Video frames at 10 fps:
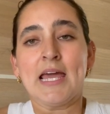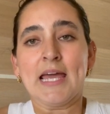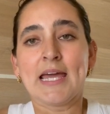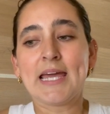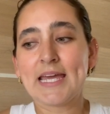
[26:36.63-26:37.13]

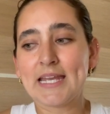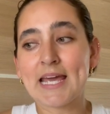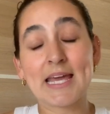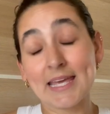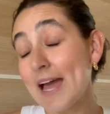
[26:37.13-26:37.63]
And
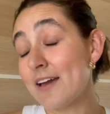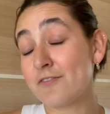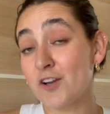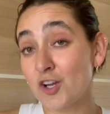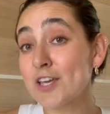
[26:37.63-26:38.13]
yeah, if
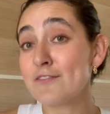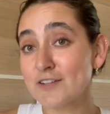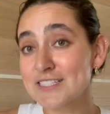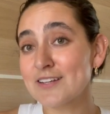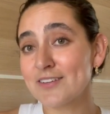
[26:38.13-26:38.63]
you're looking
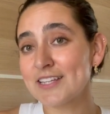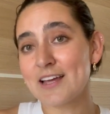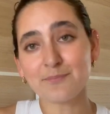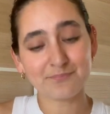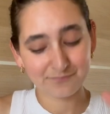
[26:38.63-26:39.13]
for stuff like that,